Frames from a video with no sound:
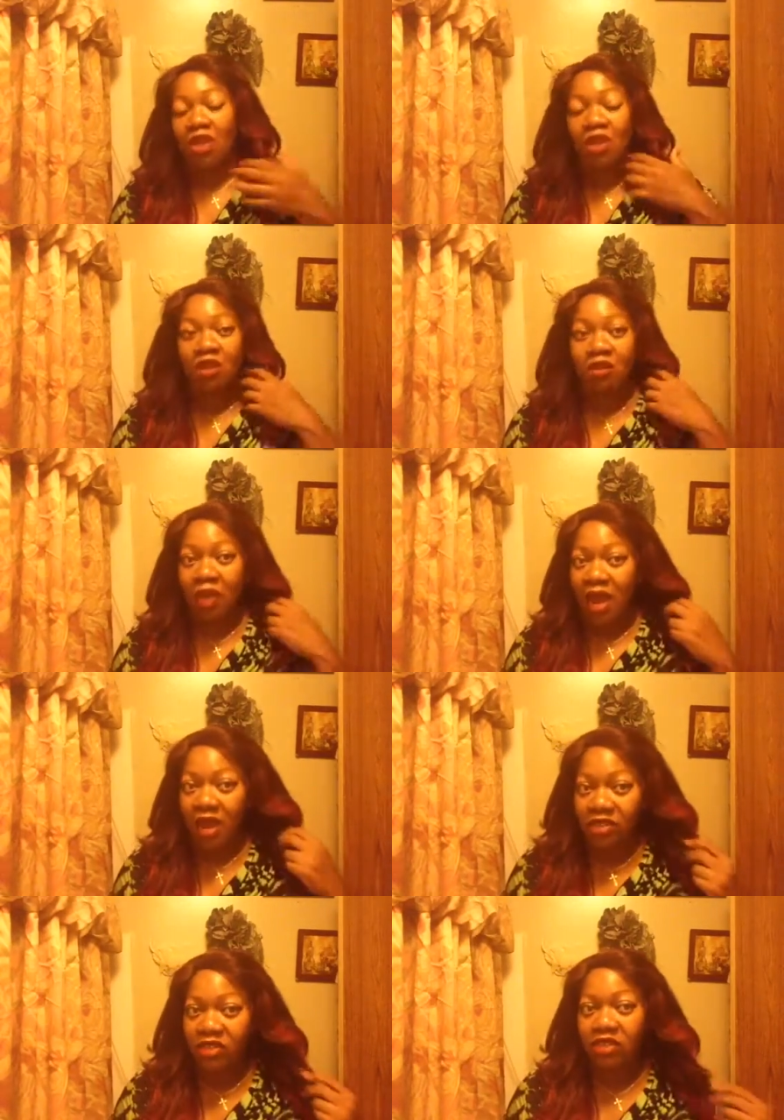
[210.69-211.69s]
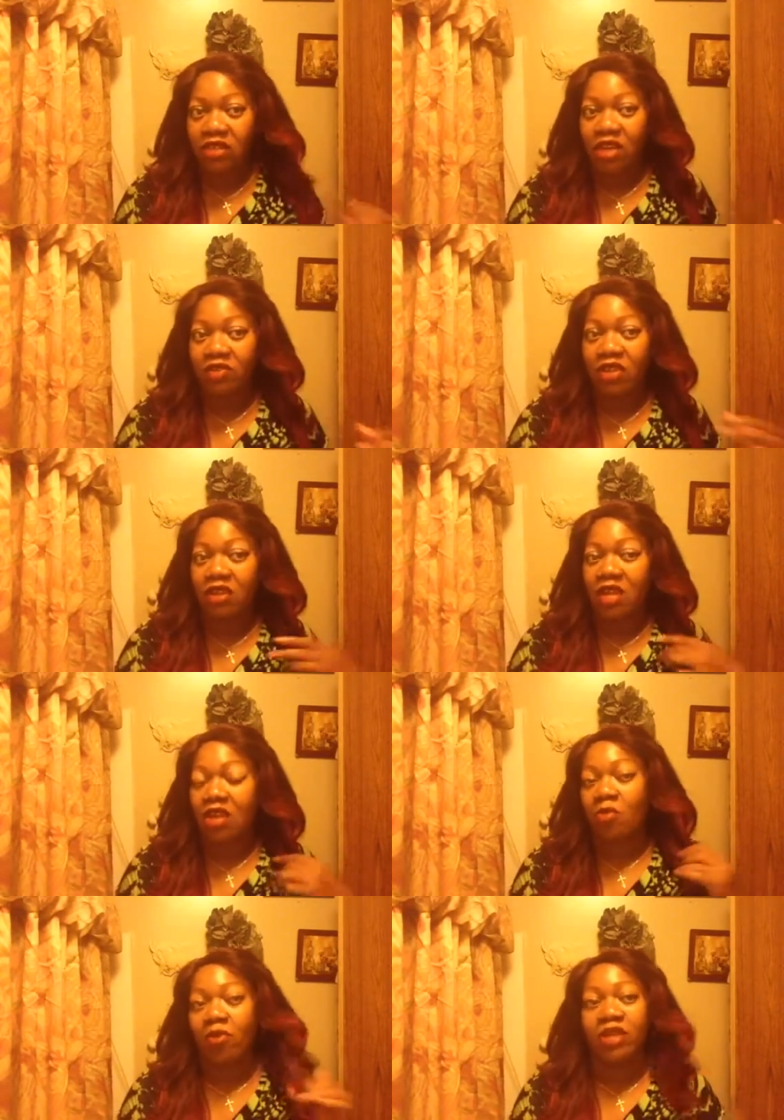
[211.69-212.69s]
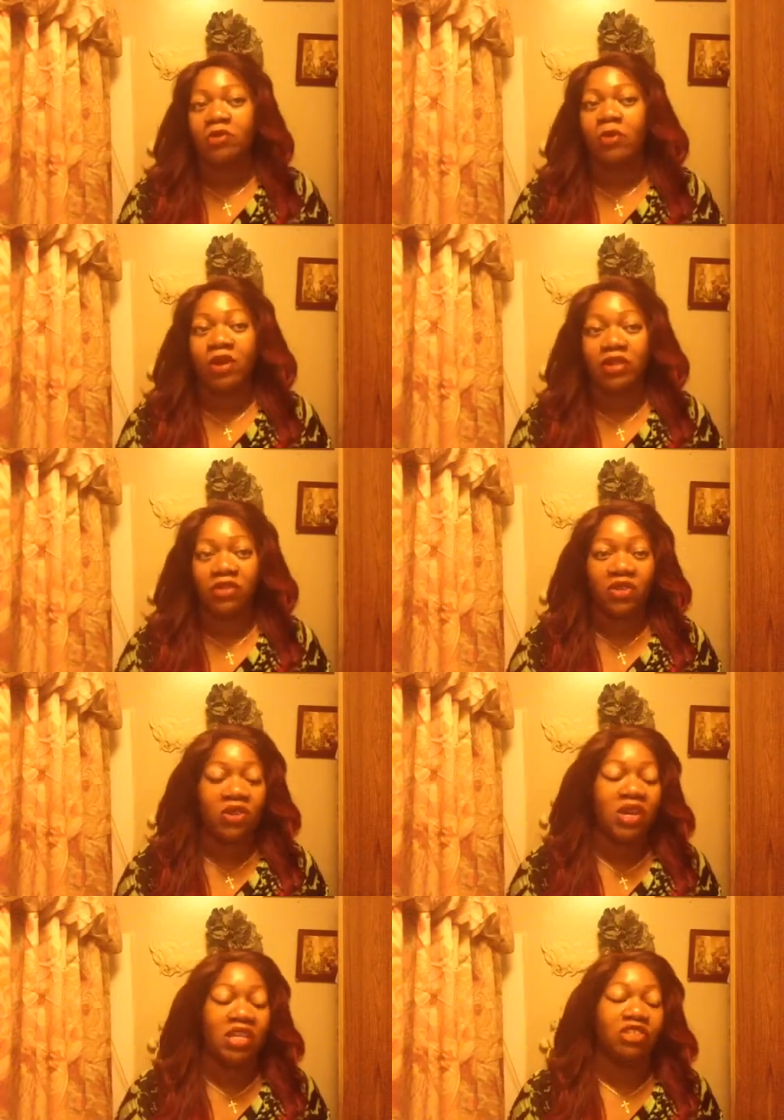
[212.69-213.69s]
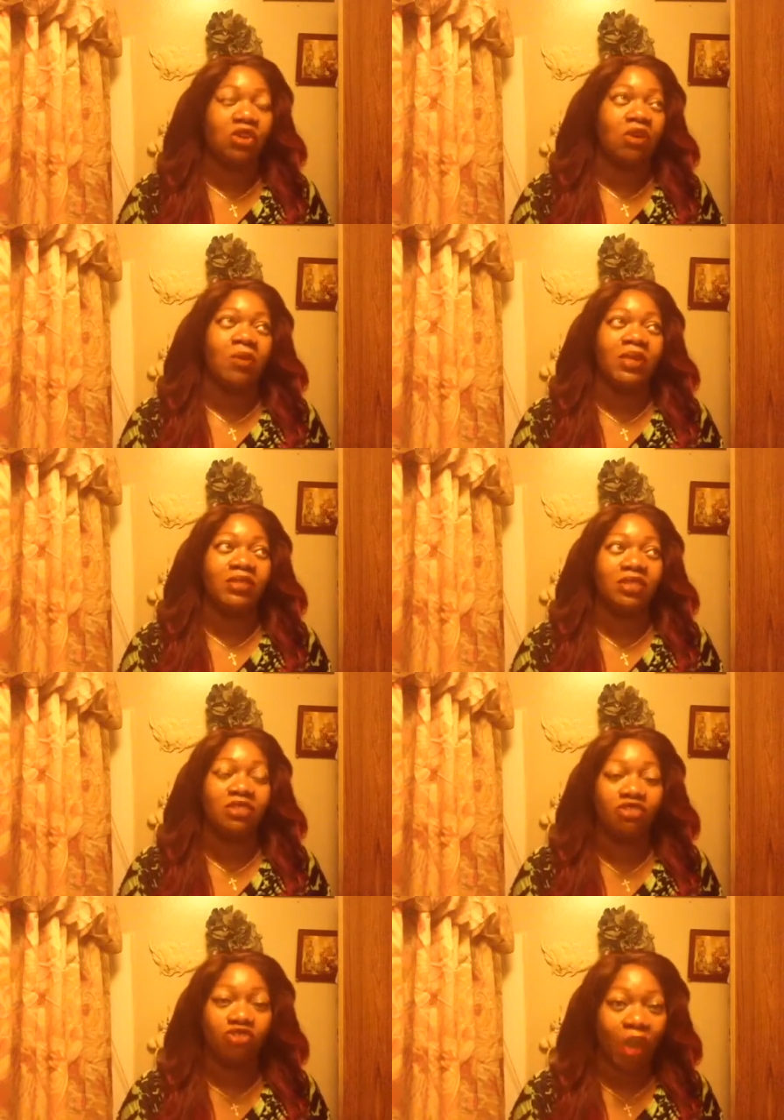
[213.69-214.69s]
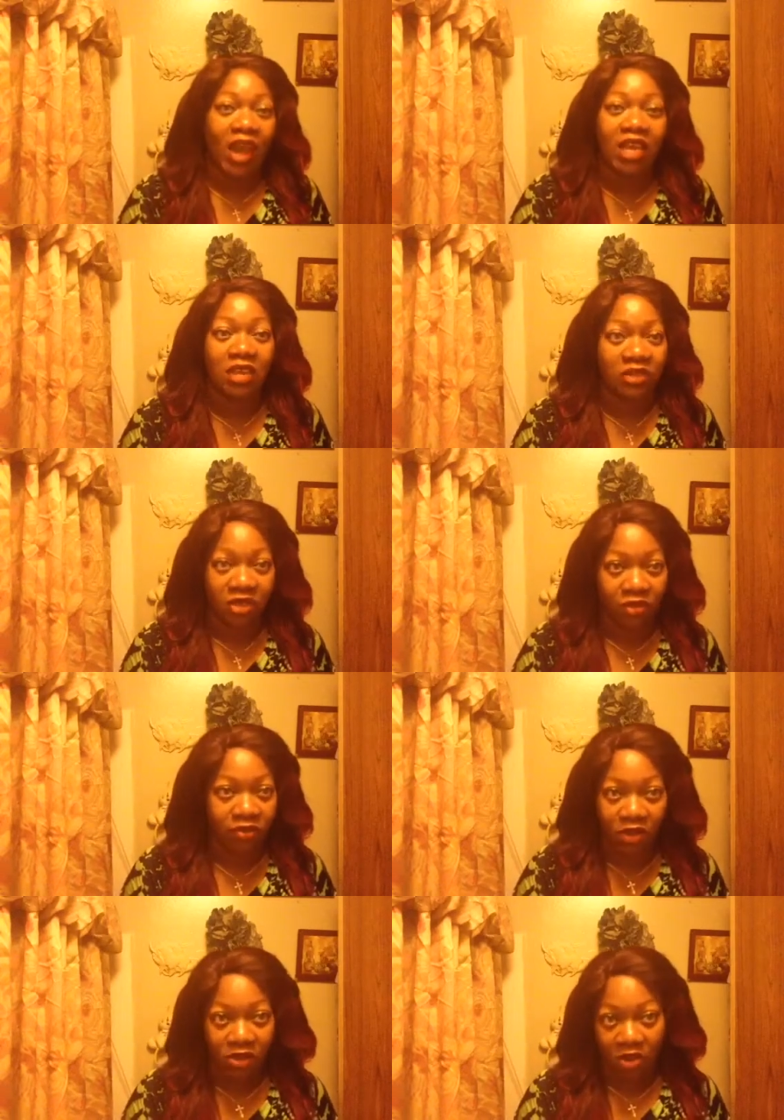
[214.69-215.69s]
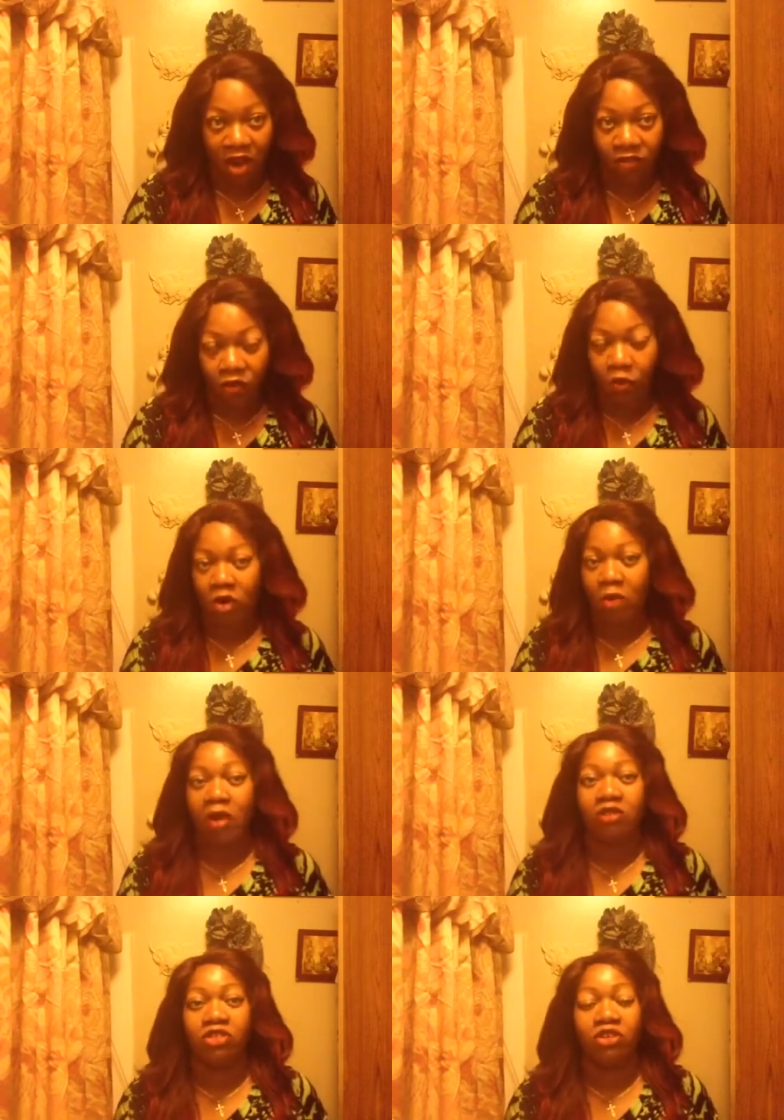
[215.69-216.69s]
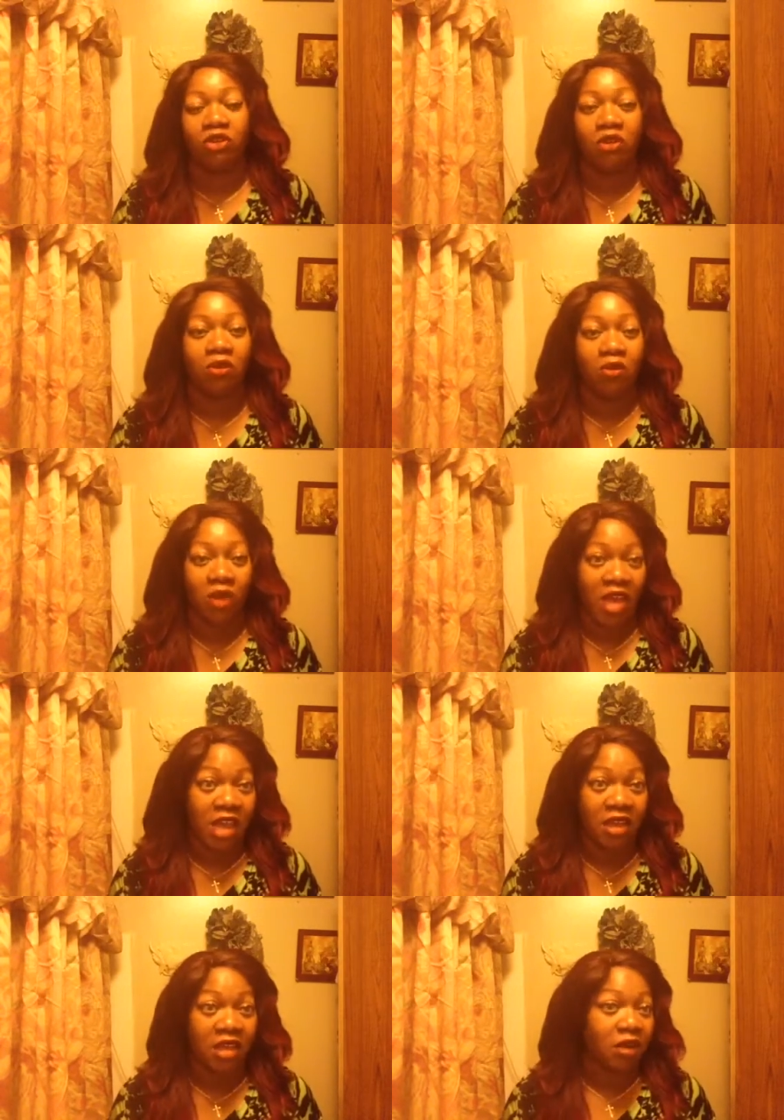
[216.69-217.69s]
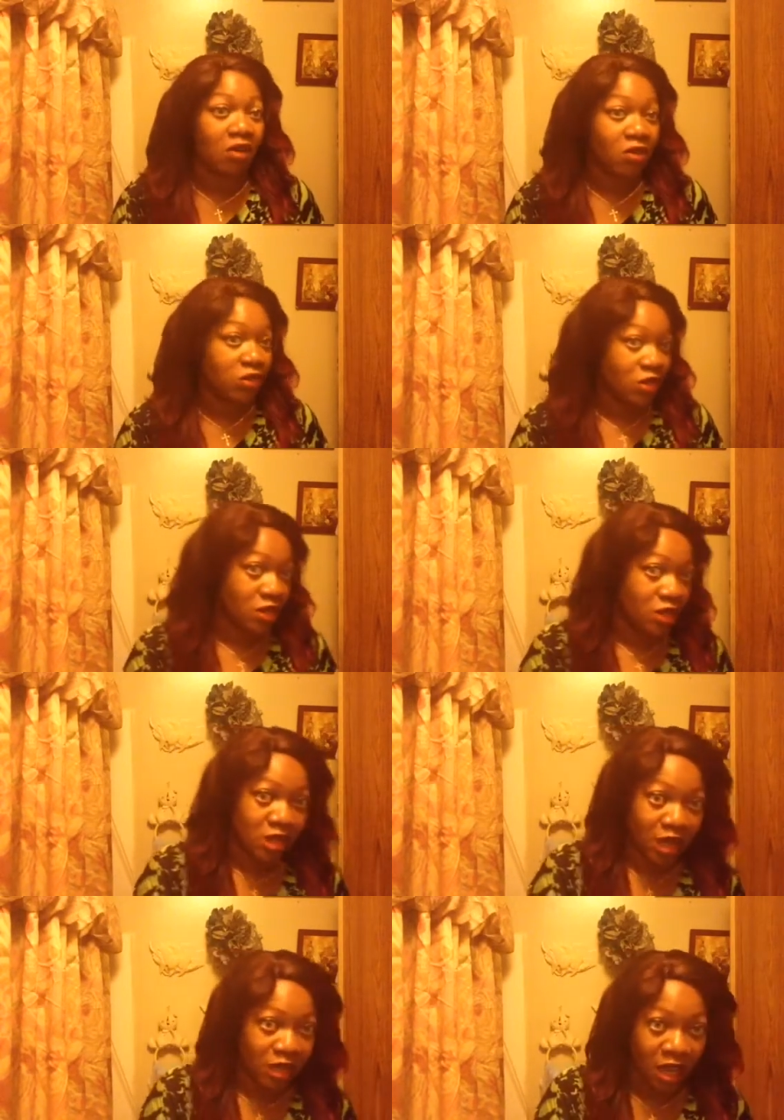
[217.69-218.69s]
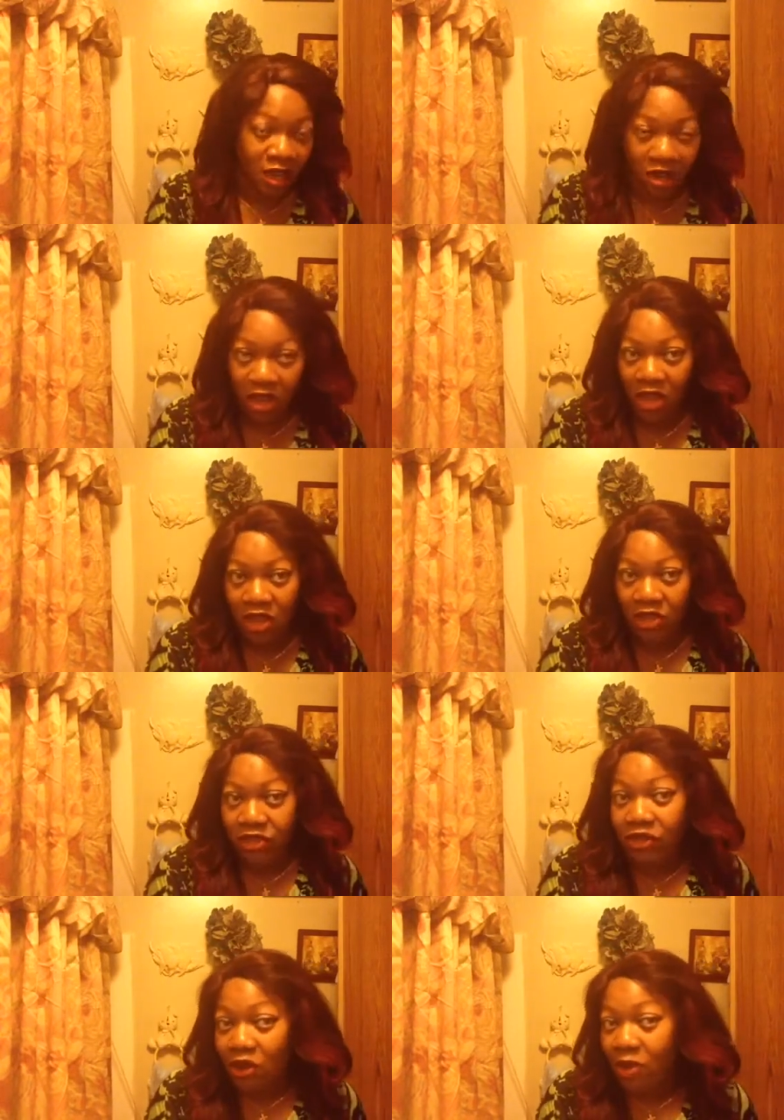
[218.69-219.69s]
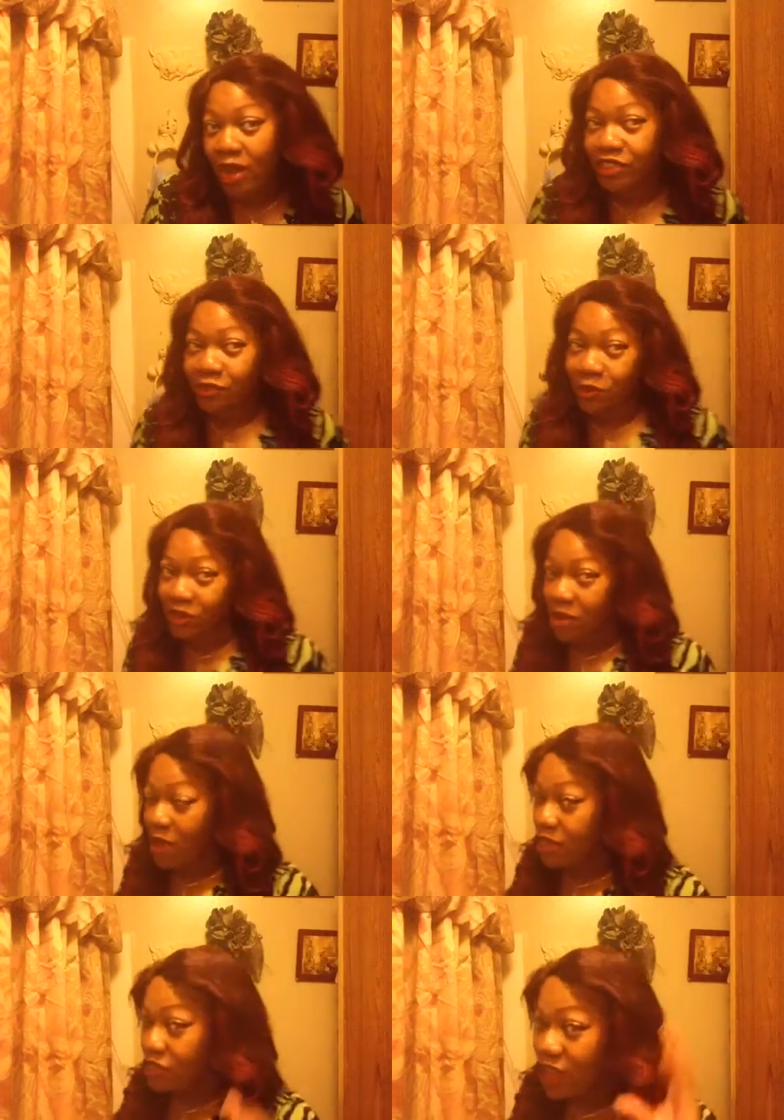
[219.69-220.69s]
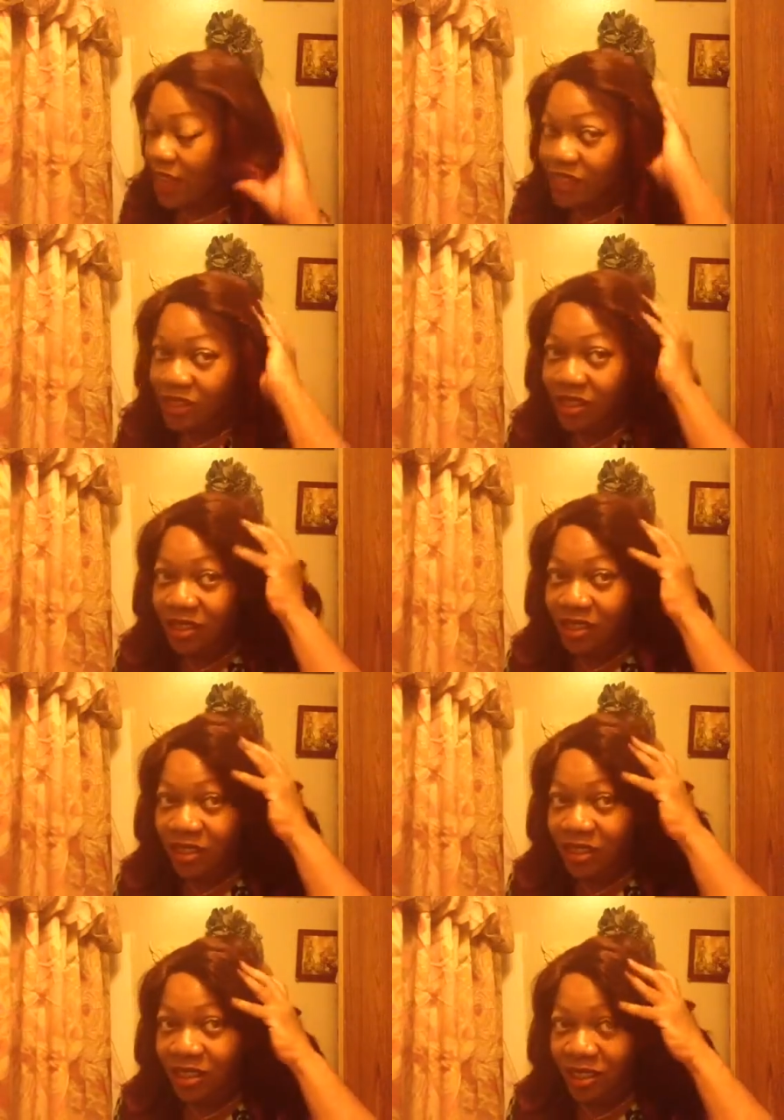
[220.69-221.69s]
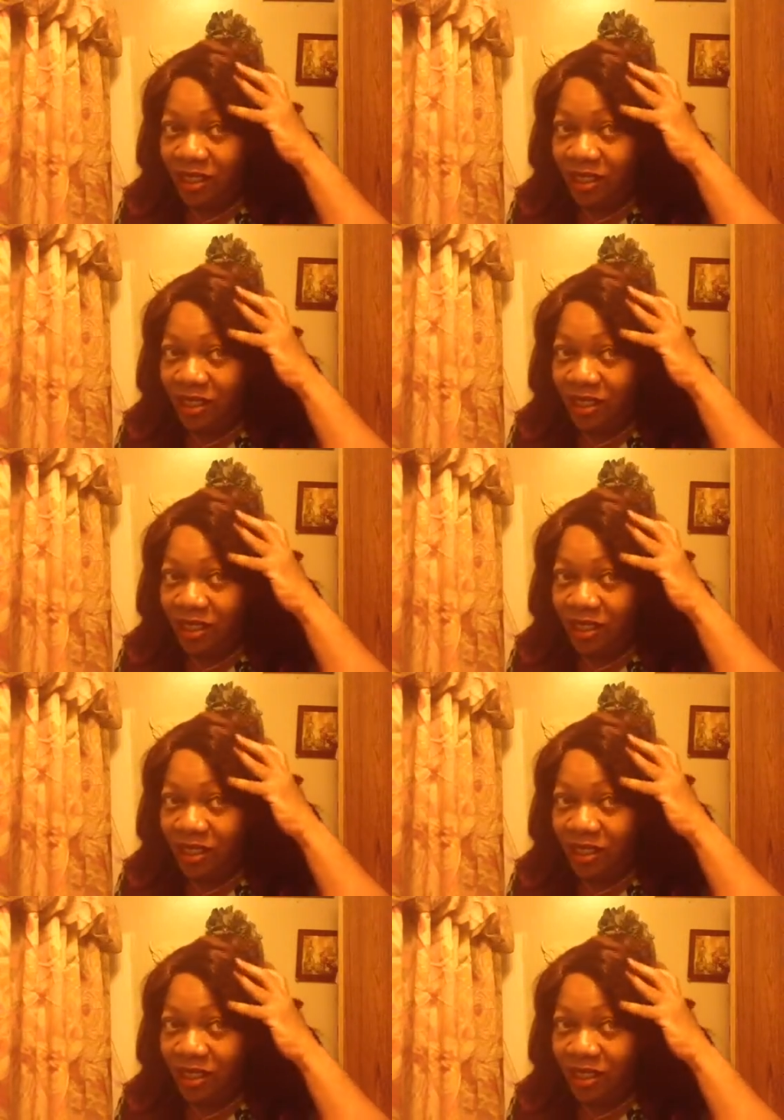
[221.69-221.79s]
Um, I just love it, and her price point is good, and she always sends you tracking and stuff, so you don't have to worry about your hair getting lost or anything like that. So I just want to come at you guys. Look, look, look.